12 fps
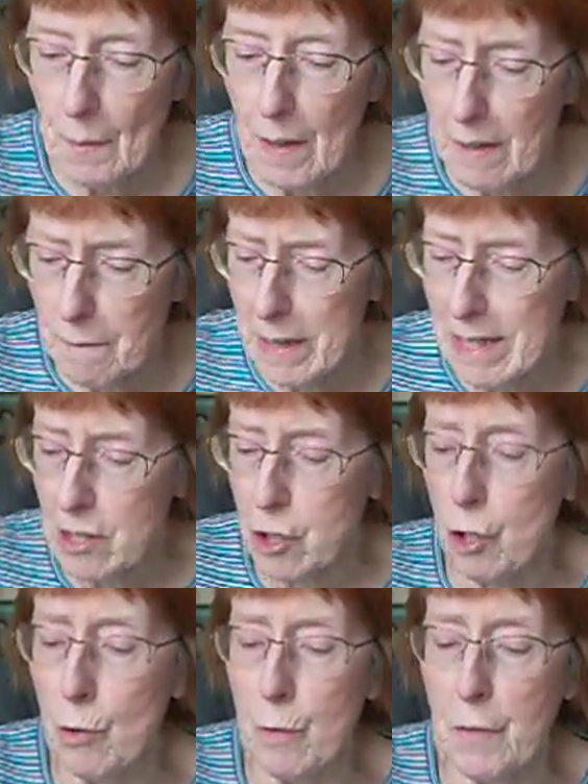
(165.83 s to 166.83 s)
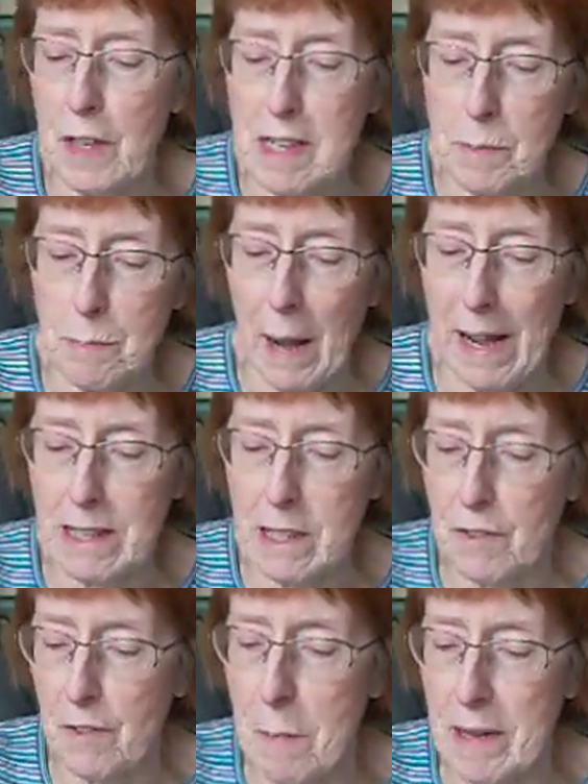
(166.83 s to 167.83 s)
I've made two of these
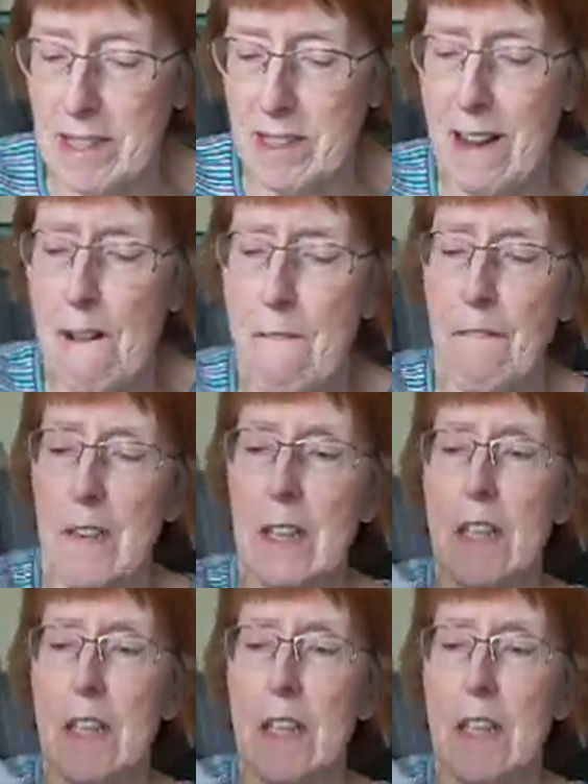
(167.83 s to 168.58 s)
bags for myself.